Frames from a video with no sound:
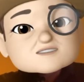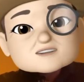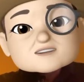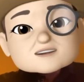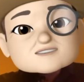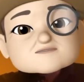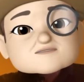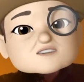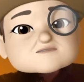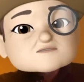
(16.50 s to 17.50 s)
in
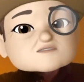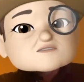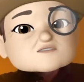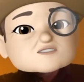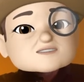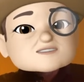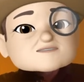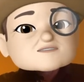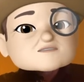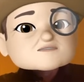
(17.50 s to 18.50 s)
federal court in the
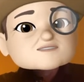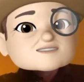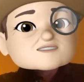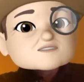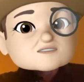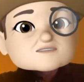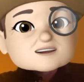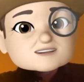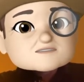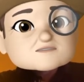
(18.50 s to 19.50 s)
Northern District of
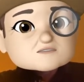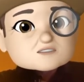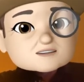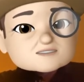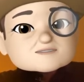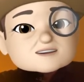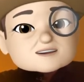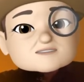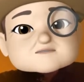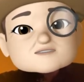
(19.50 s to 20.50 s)
California.
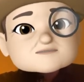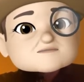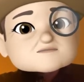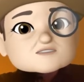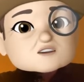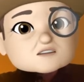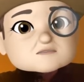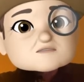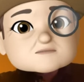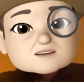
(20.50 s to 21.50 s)
And what this video
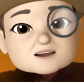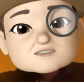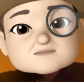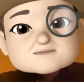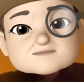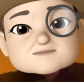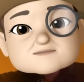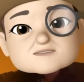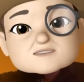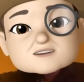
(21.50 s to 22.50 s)
is about
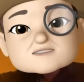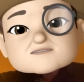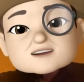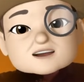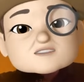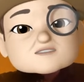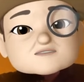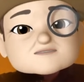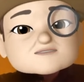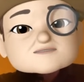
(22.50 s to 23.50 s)
is how
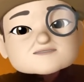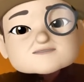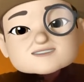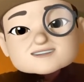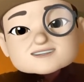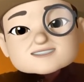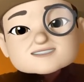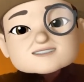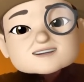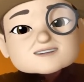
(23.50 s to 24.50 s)
this
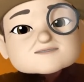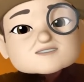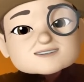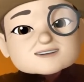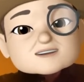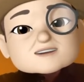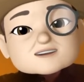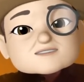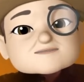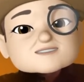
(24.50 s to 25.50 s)
claim by
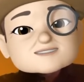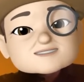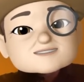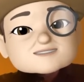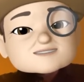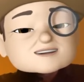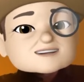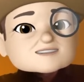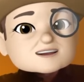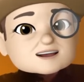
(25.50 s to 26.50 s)
Epic
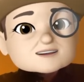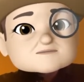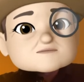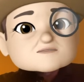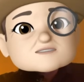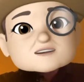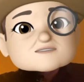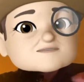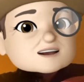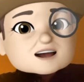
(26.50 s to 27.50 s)
Games
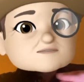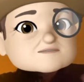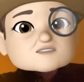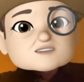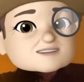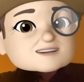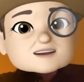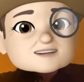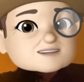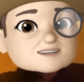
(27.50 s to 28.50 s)
is not really
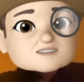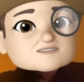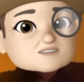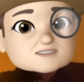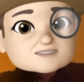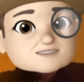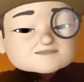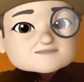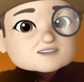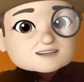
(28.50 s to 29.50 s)
an antitrust
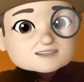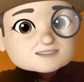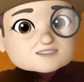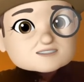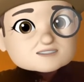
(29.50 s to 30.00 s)
violation.